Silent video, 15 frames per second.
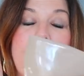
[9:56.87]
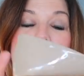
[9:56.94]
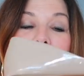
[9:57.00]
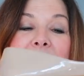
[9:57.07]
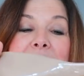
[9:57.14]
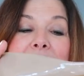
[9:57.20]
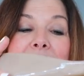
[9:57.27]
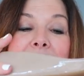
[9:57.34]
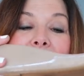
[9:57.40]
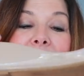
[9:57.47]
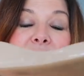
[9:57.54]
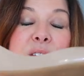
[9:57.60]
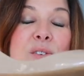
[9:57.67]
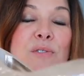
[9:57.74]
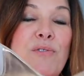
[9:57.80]
making
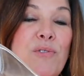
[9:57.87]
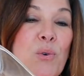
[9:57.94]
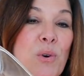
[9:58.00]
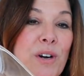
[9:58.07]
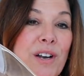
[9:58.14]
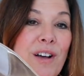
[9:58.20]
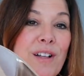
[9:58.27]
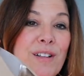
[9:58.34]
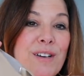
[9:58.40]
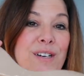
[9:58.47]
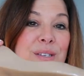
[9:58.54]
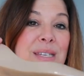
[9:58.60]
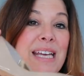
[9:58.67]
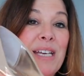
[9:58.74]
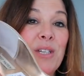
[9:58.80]
these
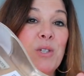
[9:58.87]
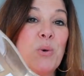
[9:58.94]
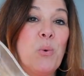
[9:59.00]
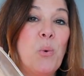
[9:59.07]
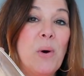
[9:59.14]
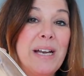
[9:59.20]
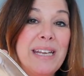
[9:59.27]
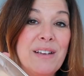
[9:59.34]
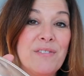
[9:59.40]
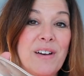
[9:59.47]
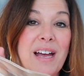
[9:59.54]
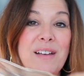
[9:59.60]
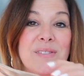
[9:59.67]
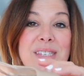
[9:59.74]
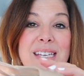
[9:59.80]

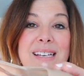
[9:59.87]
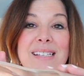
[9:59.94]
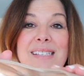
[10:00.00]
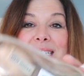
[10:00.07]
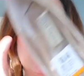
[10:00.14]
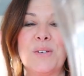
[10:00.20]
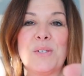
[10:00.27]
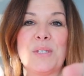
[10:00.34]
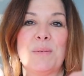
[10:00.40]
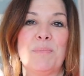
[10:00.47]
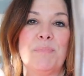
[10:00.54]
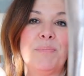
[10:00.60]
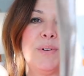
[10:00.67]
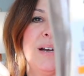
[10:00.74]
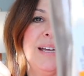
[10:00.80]
$4.25. Here's the
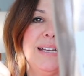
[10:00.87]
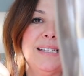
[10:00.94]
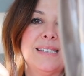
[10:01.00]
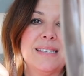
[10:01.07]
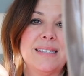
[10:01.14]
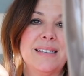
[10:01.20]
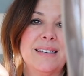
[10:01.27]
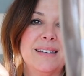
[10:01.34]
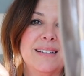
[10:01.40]
price,